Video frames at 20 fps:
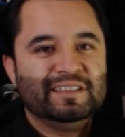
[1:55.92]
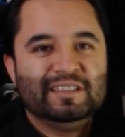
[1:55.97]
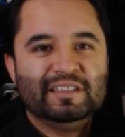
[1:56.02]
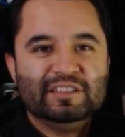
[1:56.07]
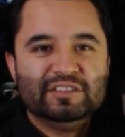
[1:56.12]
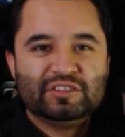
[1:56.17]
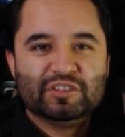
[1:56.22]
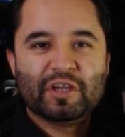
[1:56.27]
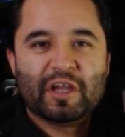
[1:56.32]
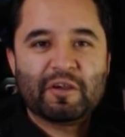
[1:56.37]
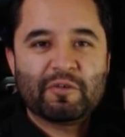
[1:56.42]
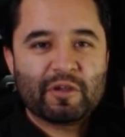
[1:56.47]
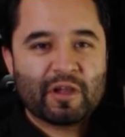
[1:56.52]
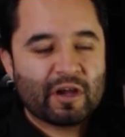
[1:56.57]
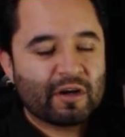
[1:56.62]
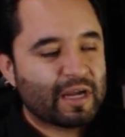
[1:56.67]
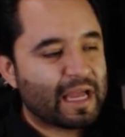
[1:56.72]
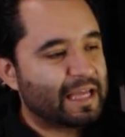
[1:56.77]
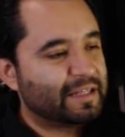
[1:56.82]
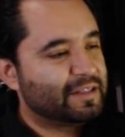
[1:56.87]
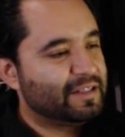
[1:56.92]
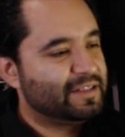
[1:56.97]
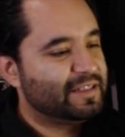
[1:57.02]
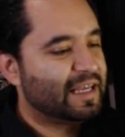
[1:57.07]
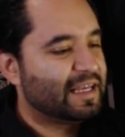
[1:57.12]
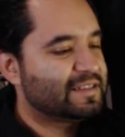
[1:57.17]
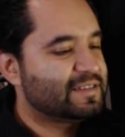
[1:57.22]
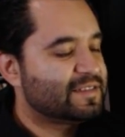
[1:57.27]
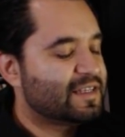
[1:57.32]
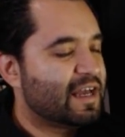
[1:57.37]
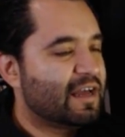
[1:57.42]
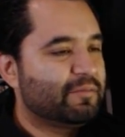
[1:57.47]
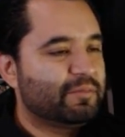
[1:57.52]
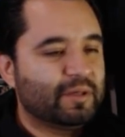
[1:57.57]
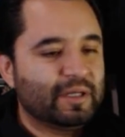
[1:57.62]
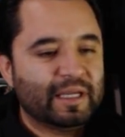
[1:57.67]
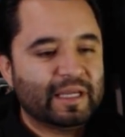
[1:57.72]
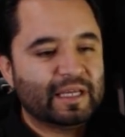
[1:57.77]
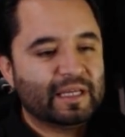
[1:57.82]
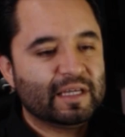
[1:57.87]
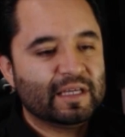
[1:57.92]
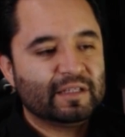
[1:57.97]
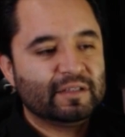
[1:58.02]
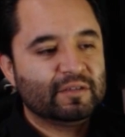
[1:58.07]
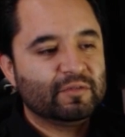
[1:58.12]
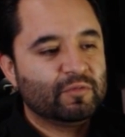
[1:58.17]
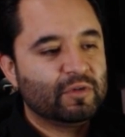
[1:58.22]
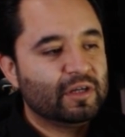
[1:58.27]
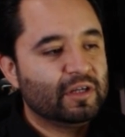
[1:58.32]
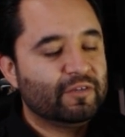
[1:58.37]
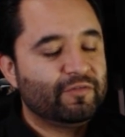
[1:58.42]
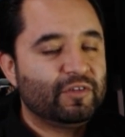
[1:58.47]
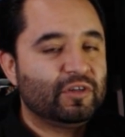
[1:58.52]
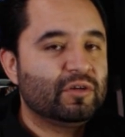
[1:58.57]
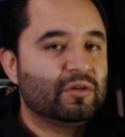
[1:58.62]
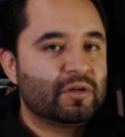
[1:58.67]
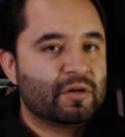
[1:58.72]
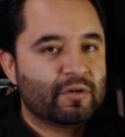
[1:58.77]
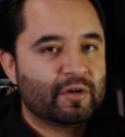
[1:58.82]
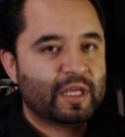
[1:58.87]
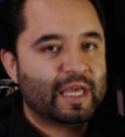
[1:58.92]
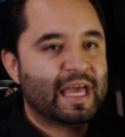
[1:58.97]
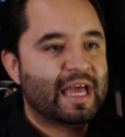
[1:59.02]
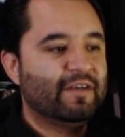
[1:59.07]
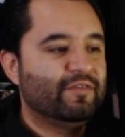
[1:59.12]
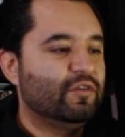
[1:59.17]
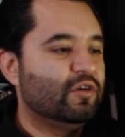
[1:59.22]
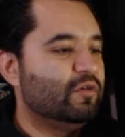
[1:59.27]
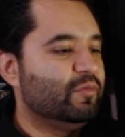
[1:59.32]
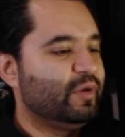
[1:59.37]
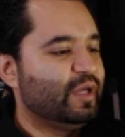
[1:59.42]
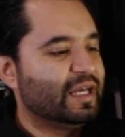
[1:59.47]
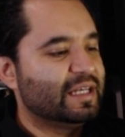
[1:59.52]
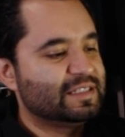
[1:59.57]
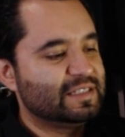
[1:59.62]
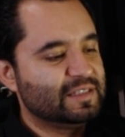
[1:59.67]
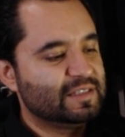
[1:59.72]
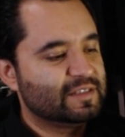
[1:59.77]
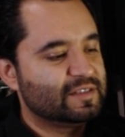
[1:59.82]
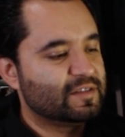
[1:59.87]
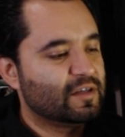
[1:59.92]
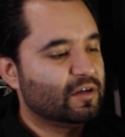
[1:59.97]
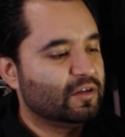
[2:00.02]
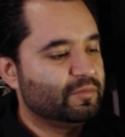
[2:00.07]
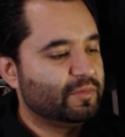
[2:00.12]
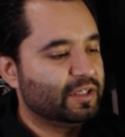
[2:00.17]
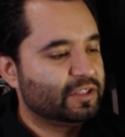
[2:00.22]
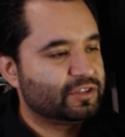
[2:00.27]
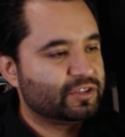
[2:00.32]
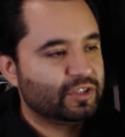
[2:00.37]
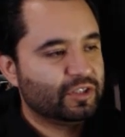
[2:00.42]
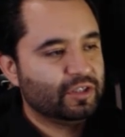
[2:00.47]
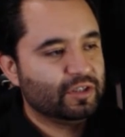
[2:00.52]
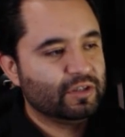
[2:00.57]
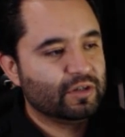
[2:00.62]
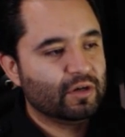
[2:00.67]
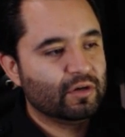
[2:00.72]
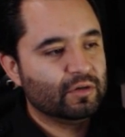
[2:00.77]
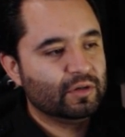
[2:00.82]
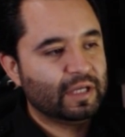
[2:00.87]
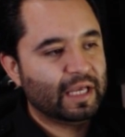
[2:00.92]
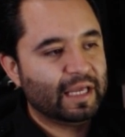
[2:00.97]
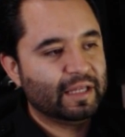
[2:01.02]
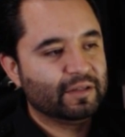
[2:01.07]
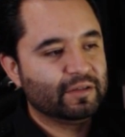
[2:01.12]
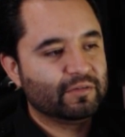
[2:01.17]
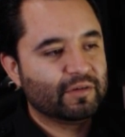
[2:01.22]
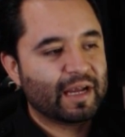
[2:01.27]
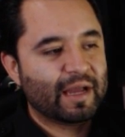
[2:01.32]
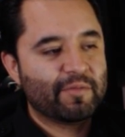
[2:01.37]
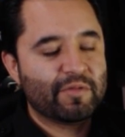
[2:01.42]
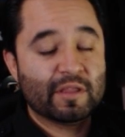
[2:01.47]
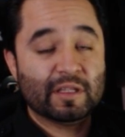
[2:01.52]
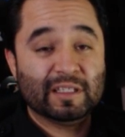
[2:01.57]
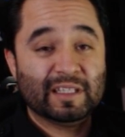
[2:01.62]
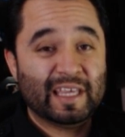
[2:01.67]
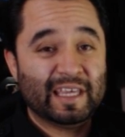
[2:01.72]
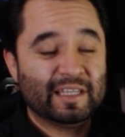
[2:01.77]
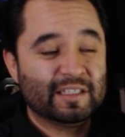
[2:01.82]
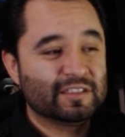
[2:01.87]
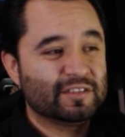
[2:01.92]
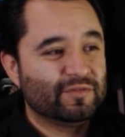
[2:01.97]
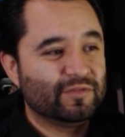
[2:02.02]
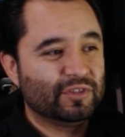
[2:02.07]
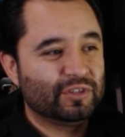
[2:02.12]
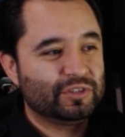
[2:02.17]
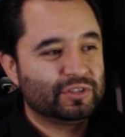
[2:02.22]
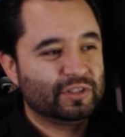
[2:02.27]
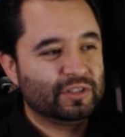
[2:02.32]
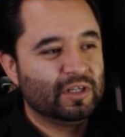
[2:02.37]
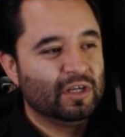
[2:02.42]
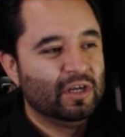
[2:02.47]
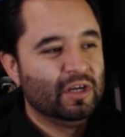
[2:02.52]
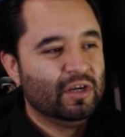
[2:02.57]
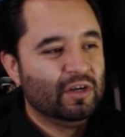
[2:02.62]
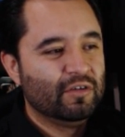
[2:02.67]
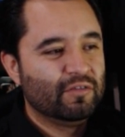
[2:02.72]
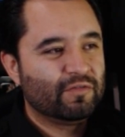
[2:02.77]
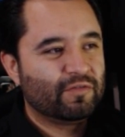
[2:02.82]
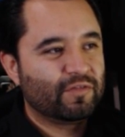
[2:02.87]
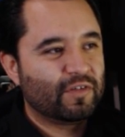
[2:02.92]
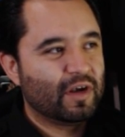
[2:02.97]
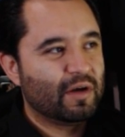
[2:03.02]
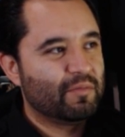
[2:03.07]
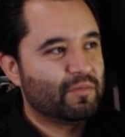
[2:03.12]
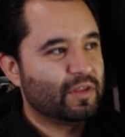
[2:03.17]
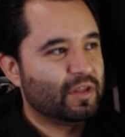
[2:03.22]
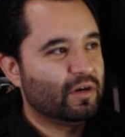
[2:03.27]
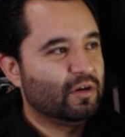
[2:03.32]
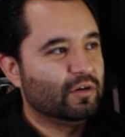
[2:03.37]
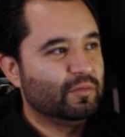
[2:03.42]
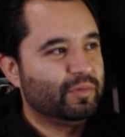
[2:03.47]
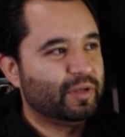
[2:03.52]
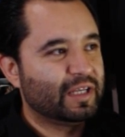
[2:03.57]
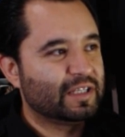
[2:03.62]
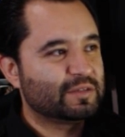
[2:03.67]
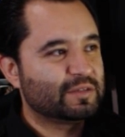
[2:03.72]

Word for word: So here we are at the desktop, and well, if you don't already have O B S installed, make sure you go and grab the latest version from the O B S